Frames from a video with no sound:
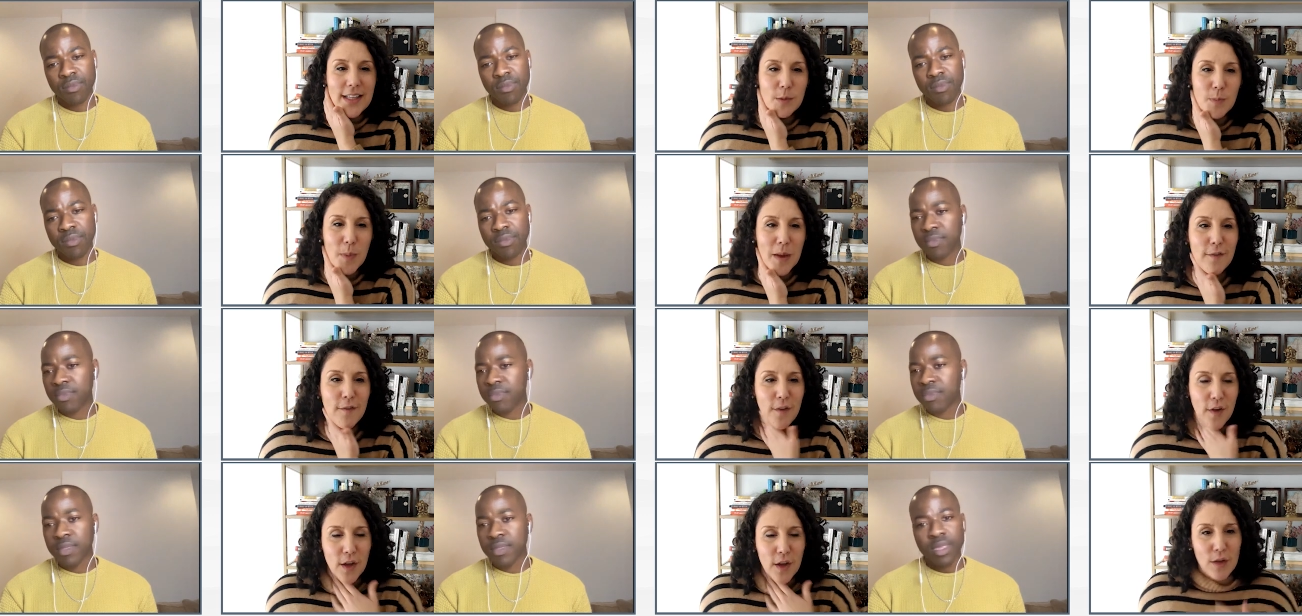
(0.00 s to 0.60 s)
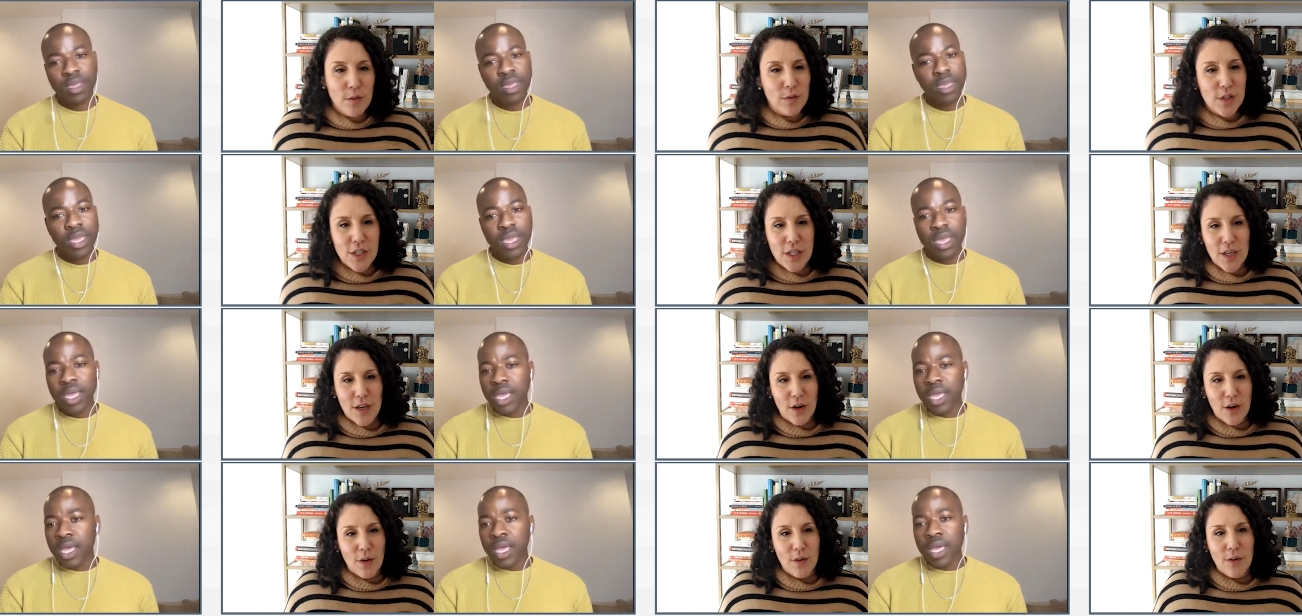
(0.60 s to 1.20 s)
Speaker 1: been for you too
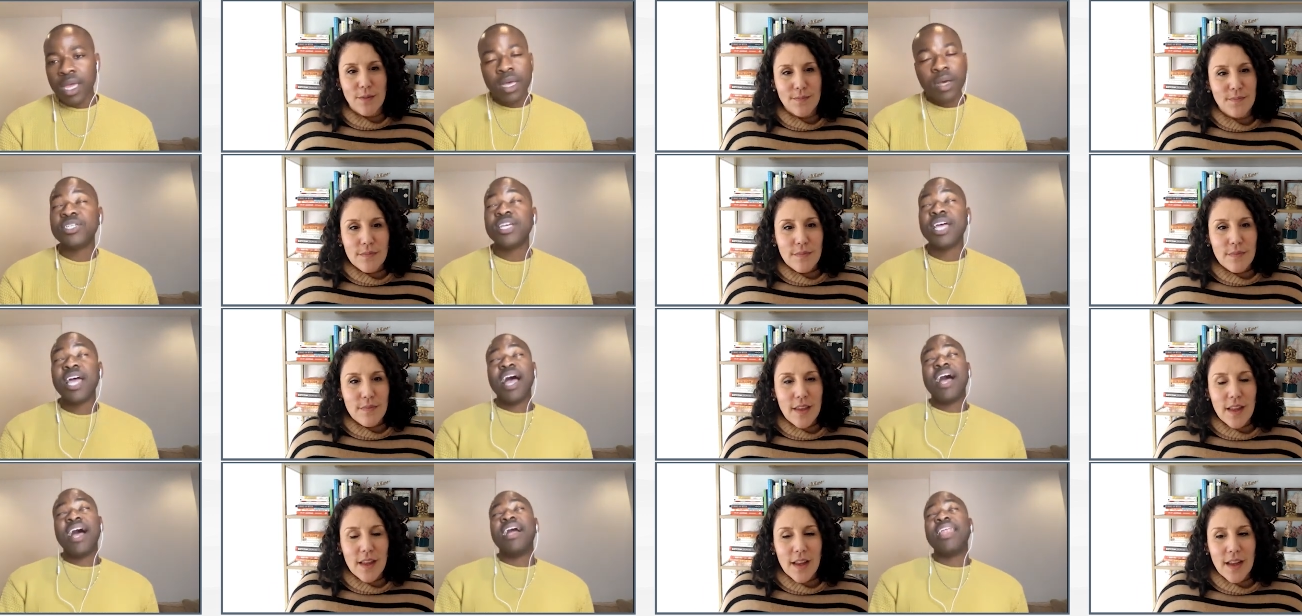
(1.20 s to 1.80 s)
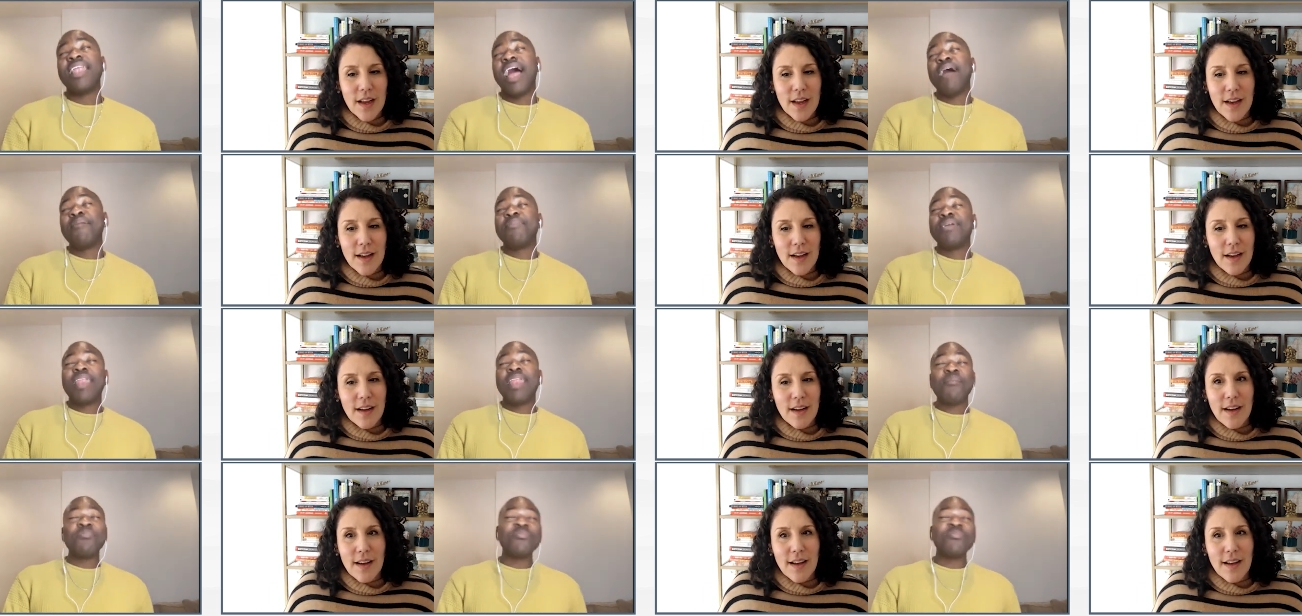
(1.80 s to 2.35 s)
Speaker 2: no, I mean, I'm